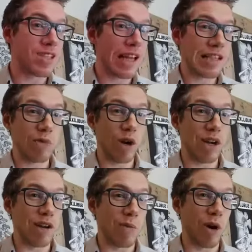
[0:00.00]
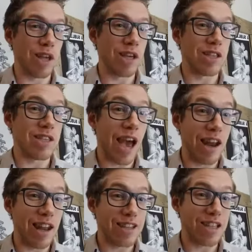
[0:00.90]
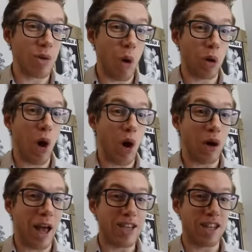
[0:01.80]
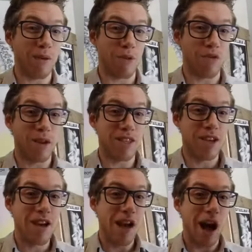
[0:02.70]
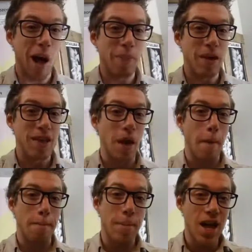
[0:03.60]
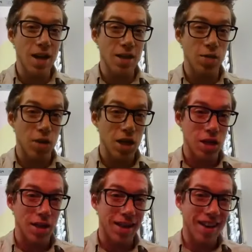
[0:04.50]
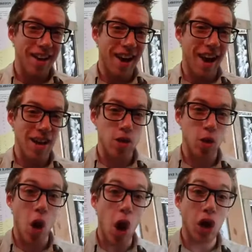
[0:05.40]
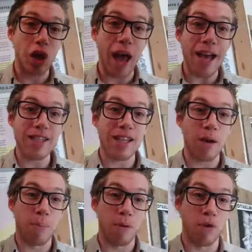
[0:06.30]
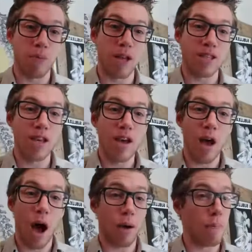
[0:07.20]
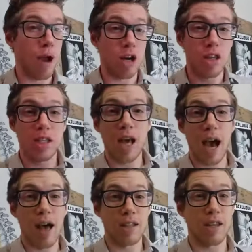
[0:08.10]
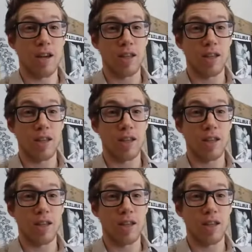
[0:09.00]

That's what he said. That's his quote, longer lasting improvements. In the penis region, so longer lasting improvements compared to the Cialis